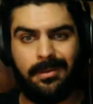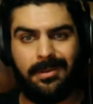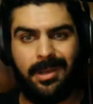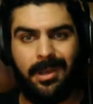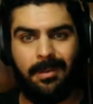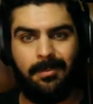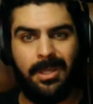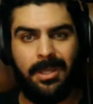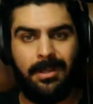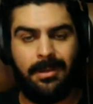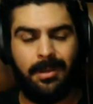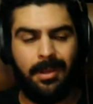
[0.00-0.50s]

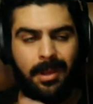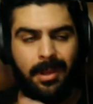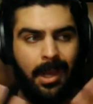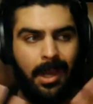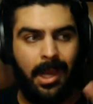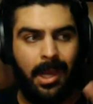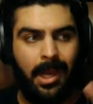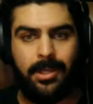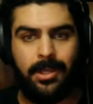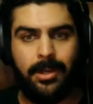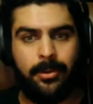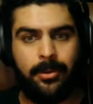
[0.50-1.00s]
I mean,
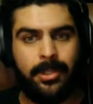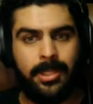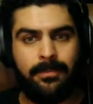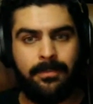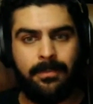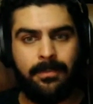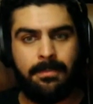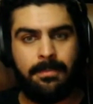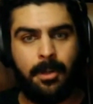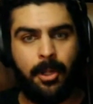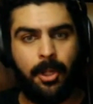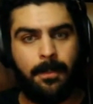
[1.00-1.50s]
I couldn't
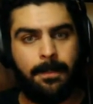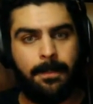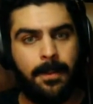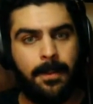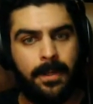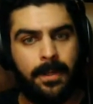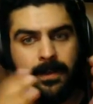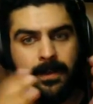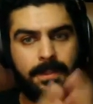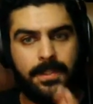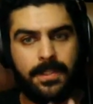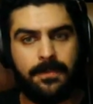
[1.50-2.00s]
even
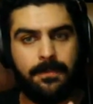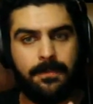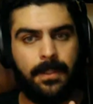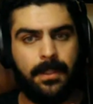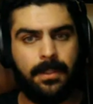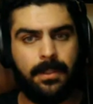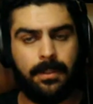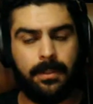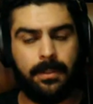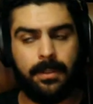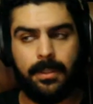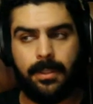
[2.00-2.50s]
ballpark this
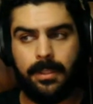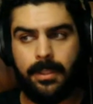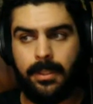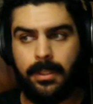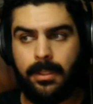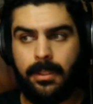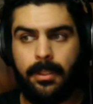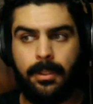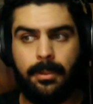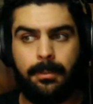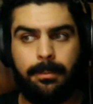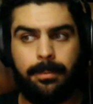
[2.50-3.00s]
figure,
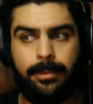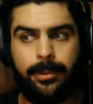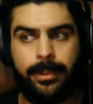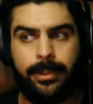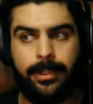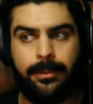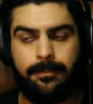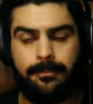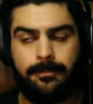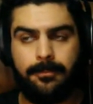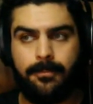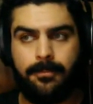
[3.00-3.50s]

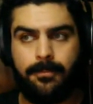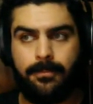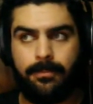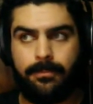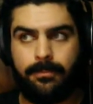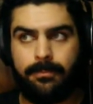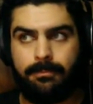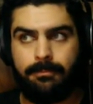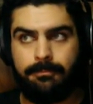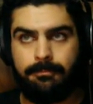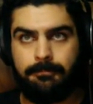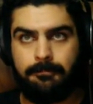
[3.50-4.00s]
but
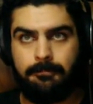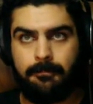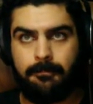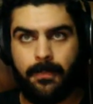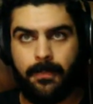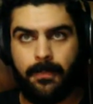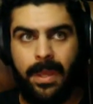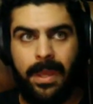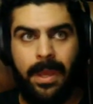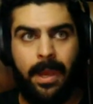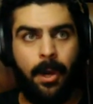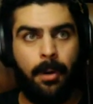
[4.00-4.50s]

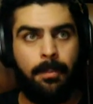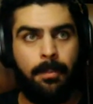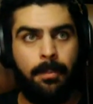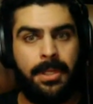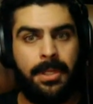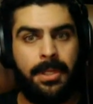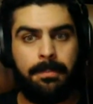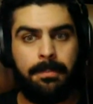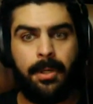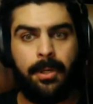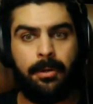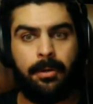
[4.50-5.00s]
how
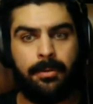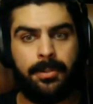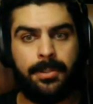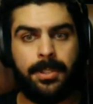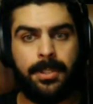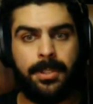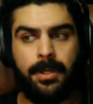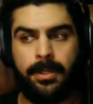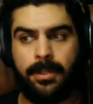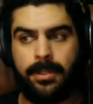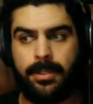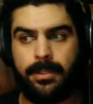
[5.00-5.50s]
many
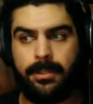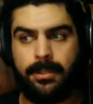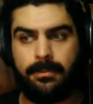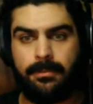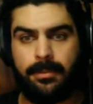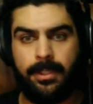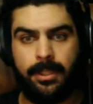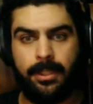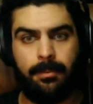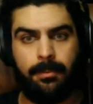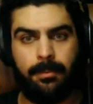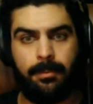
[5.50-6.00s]
podunk?
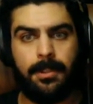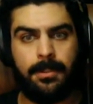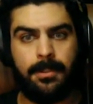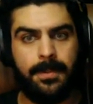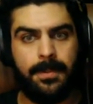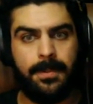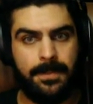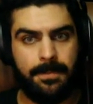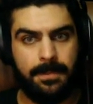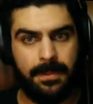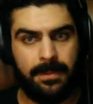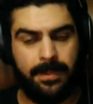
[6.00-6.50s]
We talked about
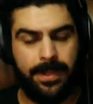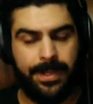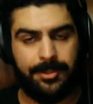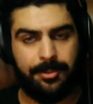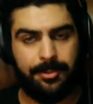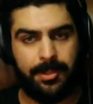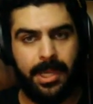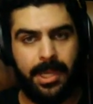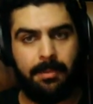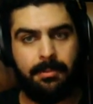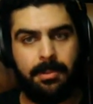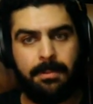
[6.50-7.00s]
this a bit last
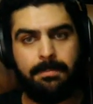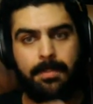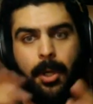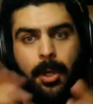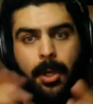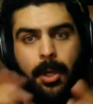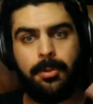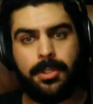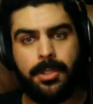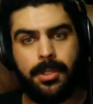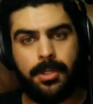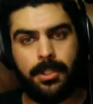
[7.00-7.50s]
week. How many
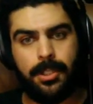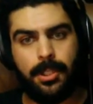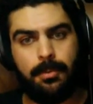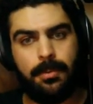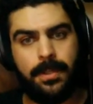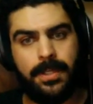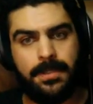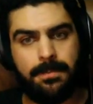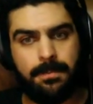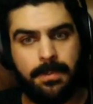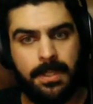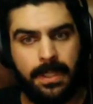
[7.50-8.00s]
podunk
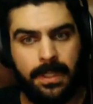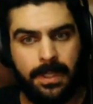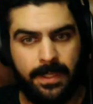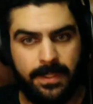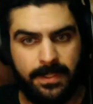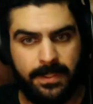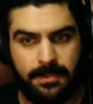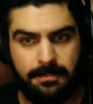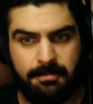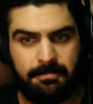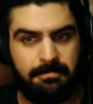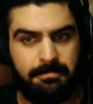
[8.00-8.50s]

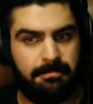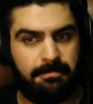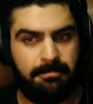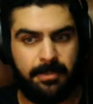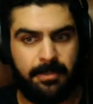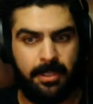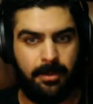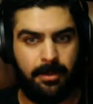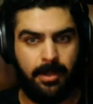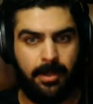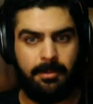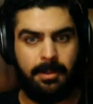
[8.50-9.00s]
USPS?
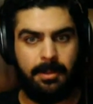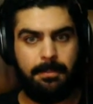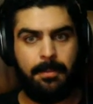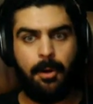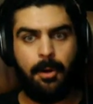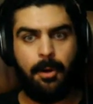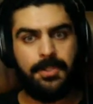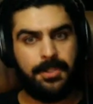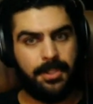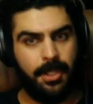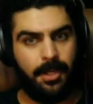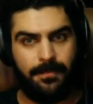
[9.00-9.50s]
How many
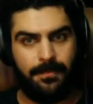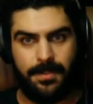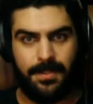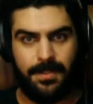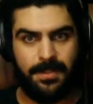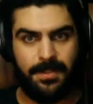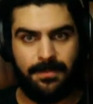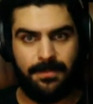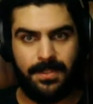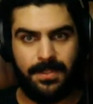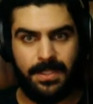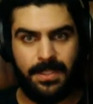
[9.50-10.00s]
post
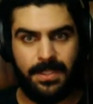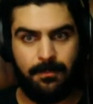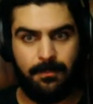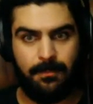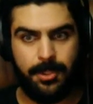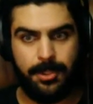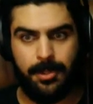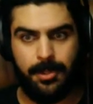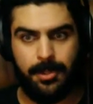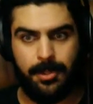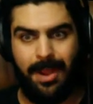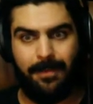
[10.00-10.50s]
offices have seen more
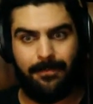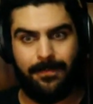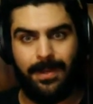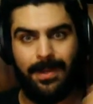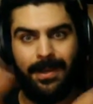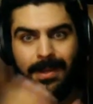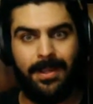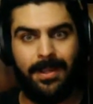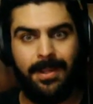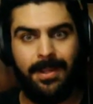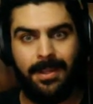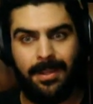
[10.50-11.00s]
traffic?